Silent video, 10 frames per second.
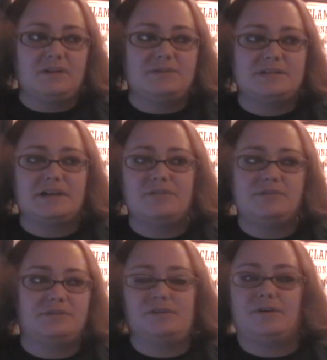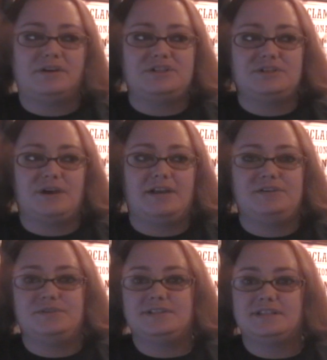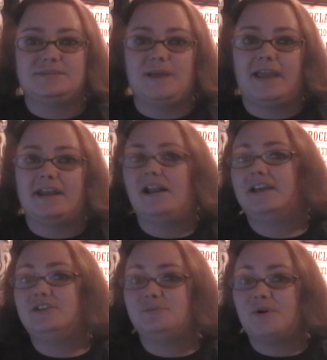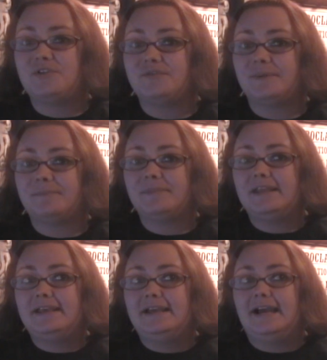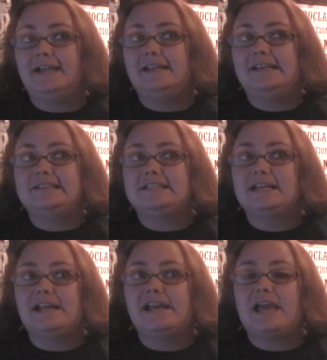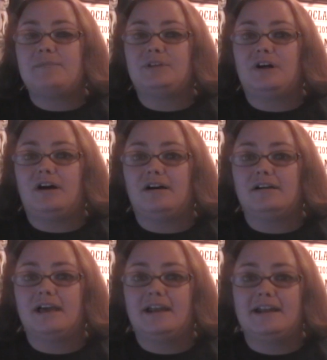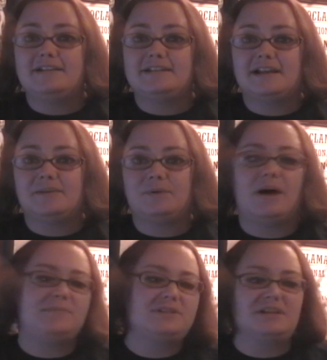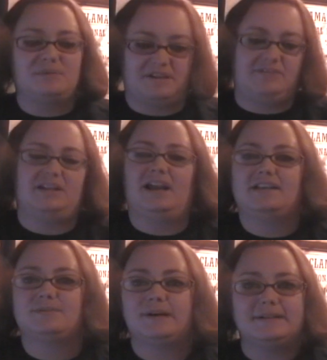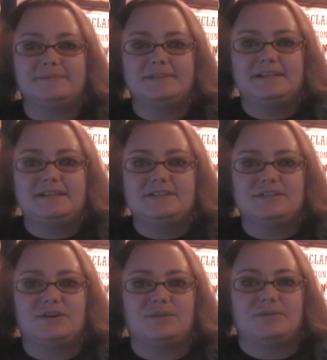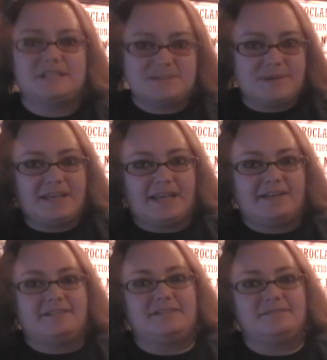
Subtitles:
was like, oh, no, I'll just go ahead and do this weekend, and I can do both of them. And then Sunday came along, and I decided, well, I'm just going to wait for the next one. So this weekend,